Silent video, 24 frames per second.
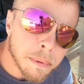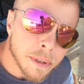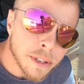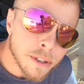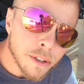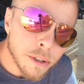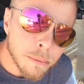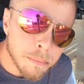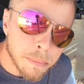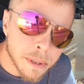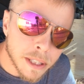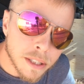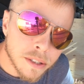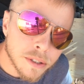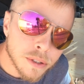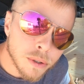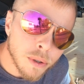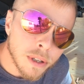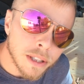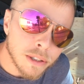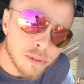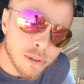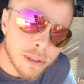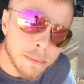a little bit, so
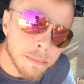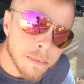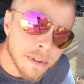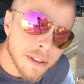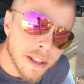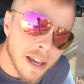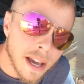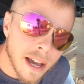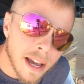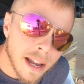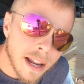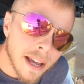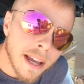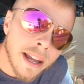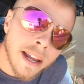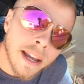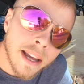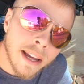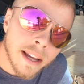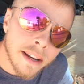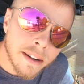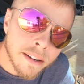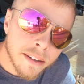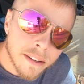I trimmed that,
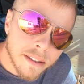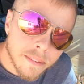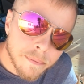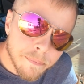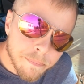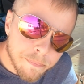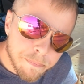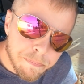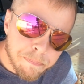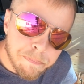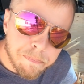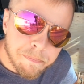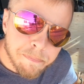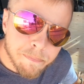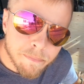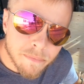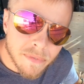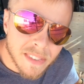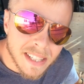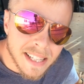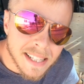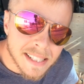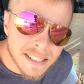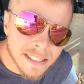and
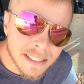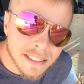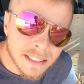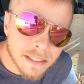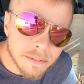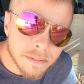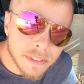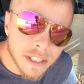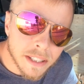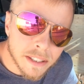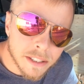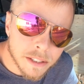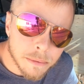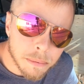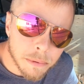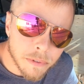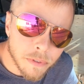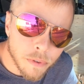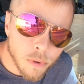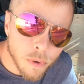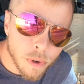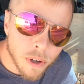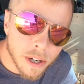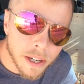since I've done this
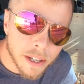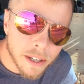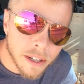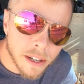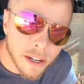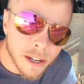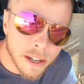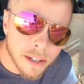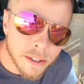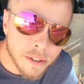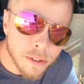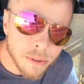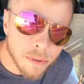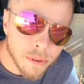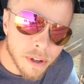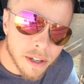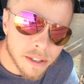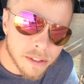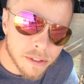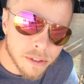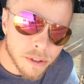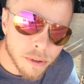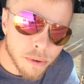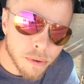before, I knew not
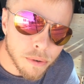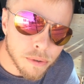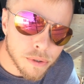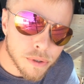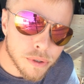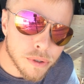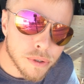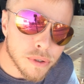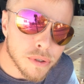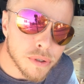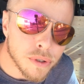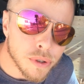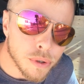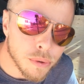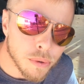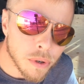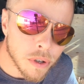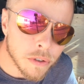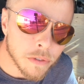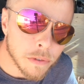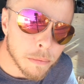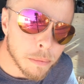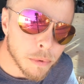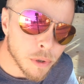to go too
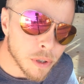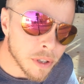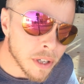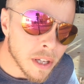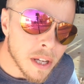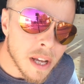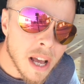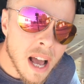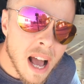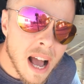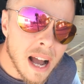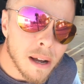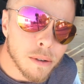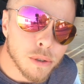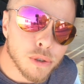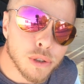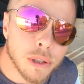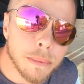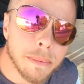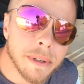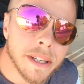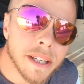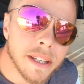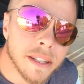overboard. I was
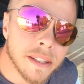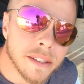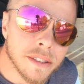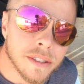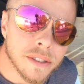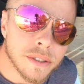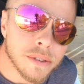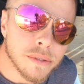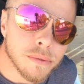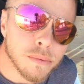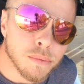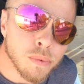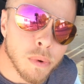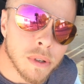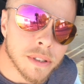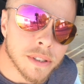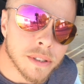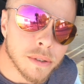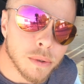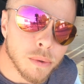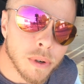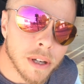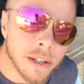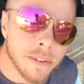trimming it and just
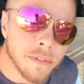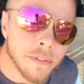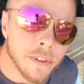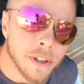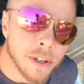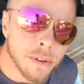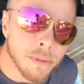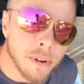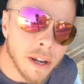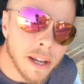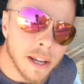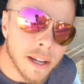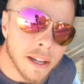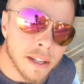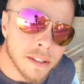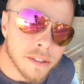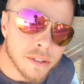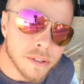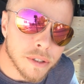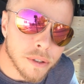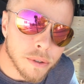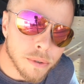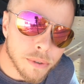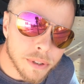wasn't quite fitting right. And
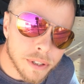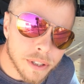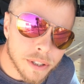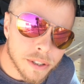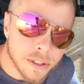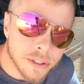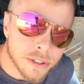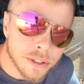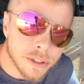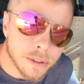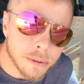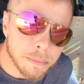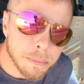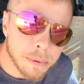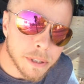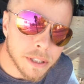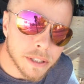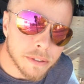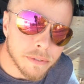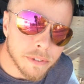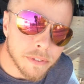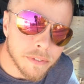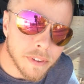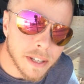so here's your piece
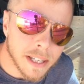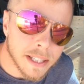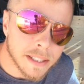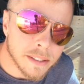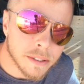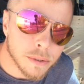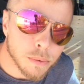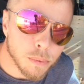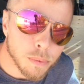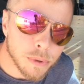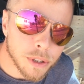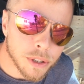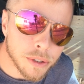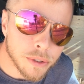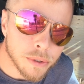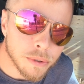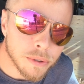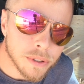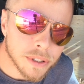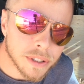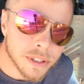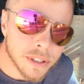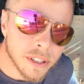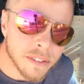of advice. When you're
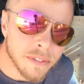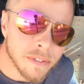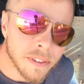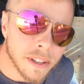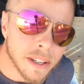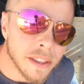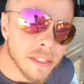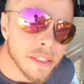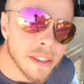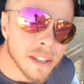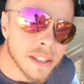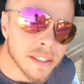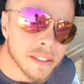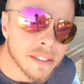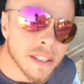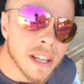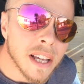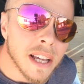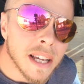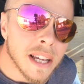doing stuff like this,